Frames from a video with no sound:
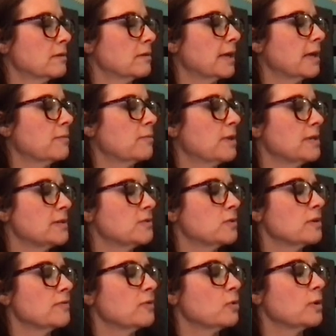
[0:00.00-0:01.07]
It can be
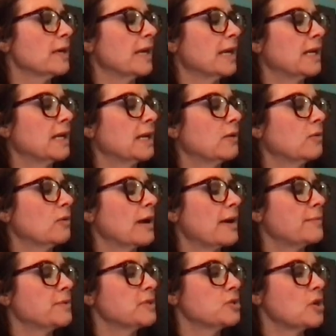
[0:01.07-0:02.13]
sort of organic or
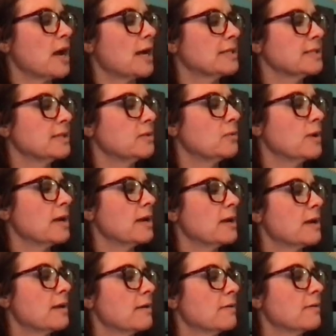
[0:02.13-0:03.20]
abstract in a
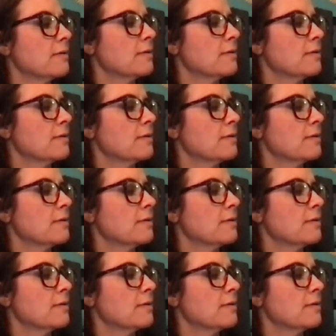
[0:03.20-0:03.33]
way,